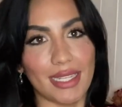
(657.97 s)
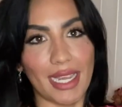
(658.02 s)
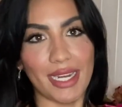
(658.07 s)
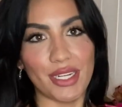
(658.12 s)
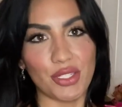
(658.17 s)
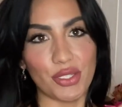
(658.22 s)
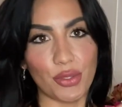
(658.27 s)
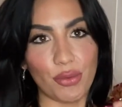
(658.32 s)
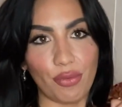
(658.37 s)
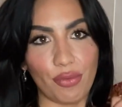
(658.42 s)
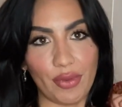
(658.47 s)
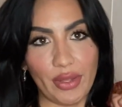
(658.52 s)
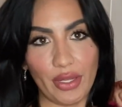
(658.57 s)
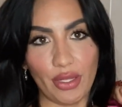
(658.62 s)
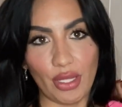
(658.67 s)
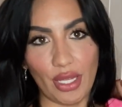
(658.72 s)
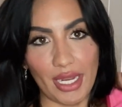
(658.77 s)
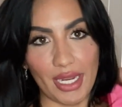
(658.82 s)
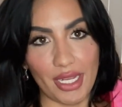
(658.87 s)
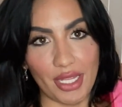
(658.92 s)
I do feel
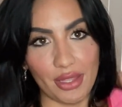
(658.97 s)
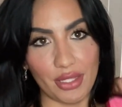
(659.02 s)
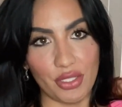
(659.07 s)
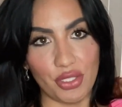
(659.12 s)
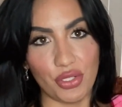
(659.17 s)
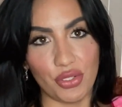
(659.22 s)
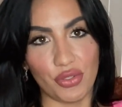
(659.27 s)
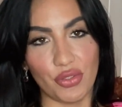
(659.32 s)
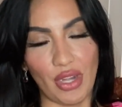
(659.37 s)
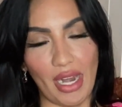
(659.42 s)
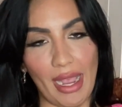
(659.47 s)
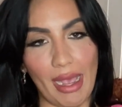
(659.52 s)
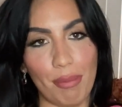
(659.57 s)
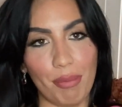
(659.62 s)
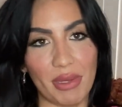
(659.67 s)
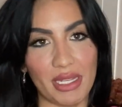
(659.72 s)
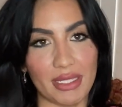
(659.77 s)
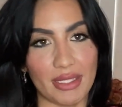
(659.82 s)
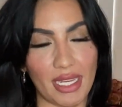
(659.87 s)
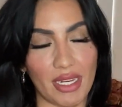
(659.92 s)
like the
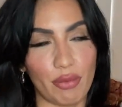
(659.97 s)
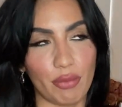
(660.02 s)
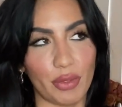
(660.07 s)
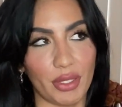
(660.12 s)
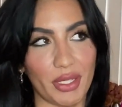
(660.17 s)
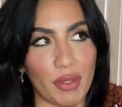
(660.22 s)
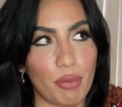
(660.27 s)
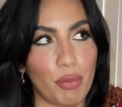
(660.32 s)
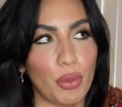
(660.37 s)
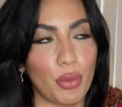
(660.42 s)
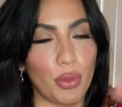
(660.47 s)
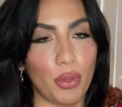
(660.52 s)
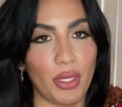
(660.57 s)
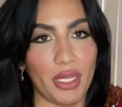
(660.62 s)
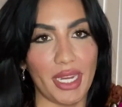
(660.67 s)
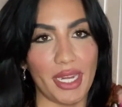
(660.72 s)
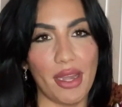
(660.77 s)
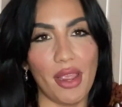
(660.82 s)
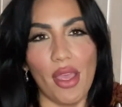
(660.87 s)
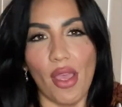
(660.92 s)
strap is like really
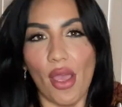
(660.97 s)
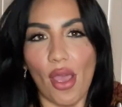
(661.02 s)
pulling